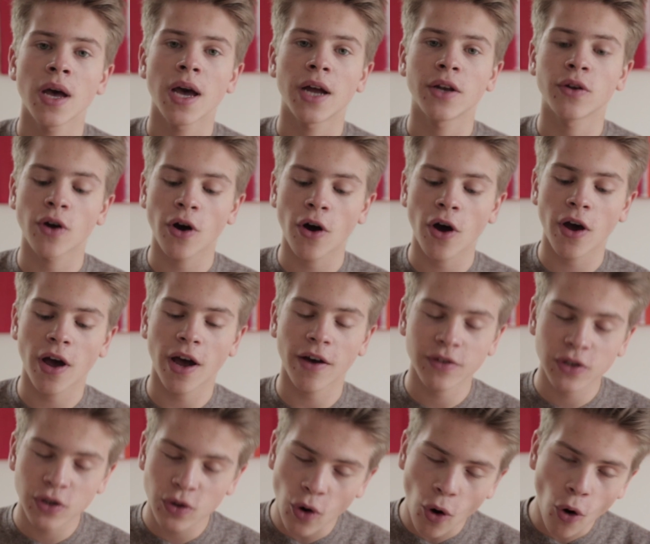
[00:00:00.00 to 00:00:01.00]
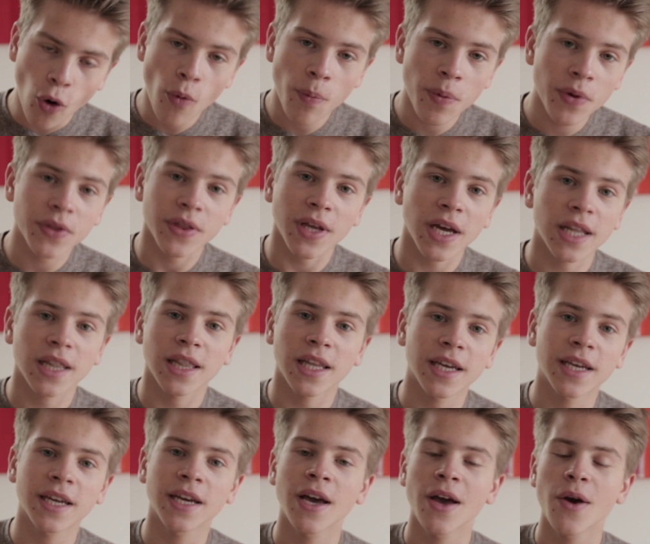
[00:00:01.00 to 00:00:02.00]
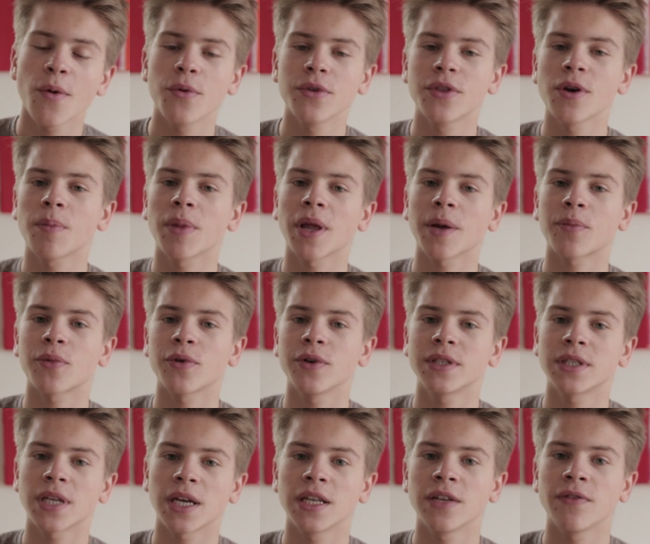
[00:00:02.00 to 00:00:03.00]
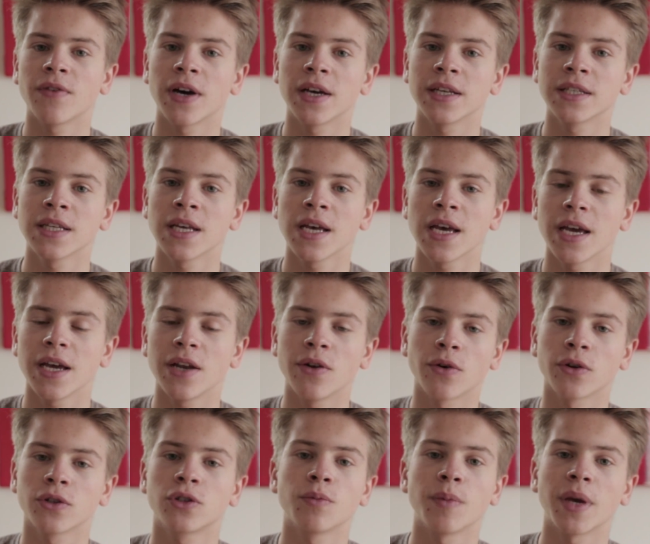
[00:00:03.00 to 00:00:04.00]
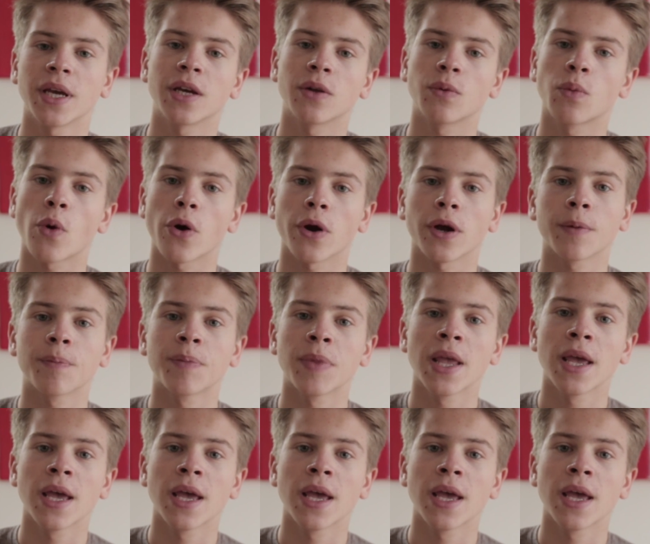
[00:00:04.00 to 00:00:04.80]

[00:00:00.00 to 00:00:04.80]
and you have to open that link with your BlackBerry 10 device in order to make it work.